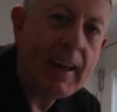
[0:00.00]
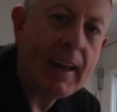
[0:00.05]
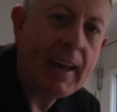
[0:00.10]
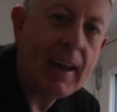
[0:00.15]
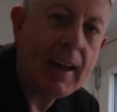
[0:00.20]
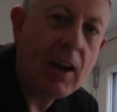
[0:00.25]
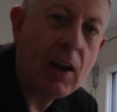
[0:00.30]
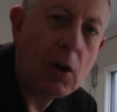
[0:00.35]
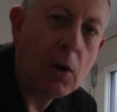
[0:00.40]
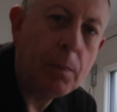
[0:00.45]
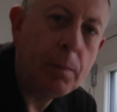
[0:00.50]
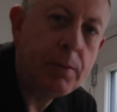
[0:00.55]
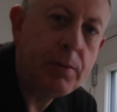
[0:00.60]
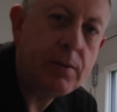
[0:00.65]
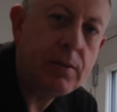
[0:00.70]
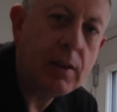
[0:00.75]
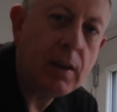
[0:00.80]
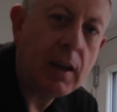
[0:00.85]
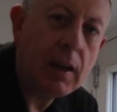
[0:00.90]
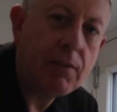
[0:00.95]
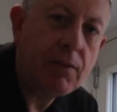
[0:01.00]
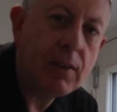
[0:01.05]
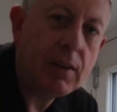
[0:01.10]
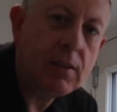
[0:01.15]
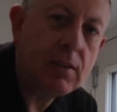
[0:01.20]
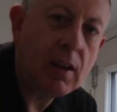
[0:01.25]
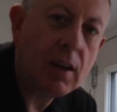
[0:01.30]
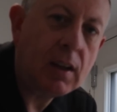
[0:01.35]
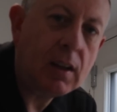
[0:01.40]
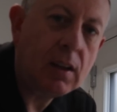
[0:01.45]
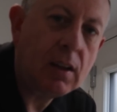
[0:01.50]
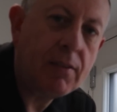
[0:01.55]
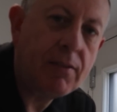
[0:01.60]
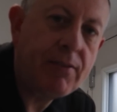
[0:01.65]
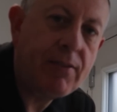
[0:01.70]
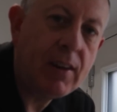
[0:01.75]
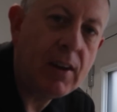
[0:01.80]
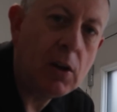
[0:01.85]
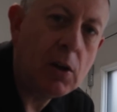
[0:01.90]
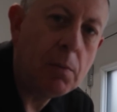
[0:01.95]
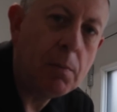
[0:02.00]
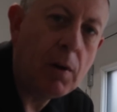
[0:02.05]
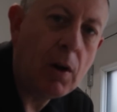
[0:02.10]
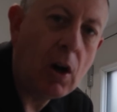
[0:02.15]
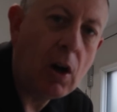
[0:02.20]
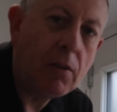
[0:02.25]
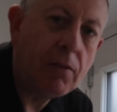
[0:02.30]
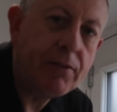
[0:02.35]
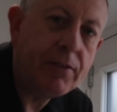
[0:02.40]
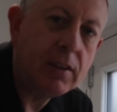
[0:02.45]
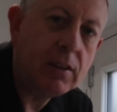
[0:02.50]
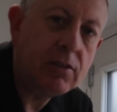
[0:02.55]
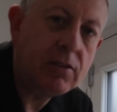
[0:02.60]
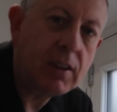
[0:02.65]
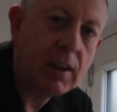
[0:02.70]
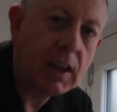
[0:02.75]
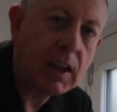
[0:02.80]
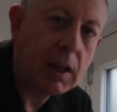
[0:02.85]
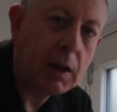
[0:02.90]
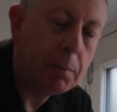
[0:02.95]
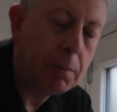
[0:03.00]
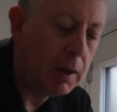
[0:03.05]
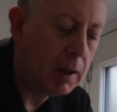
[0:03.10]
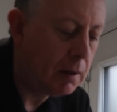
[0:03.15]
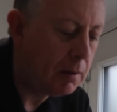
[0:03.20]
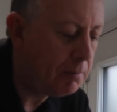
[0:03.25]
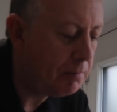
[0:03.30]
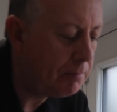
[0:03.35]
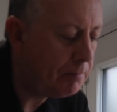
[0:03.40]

it helps if you take the film off the sticky bit.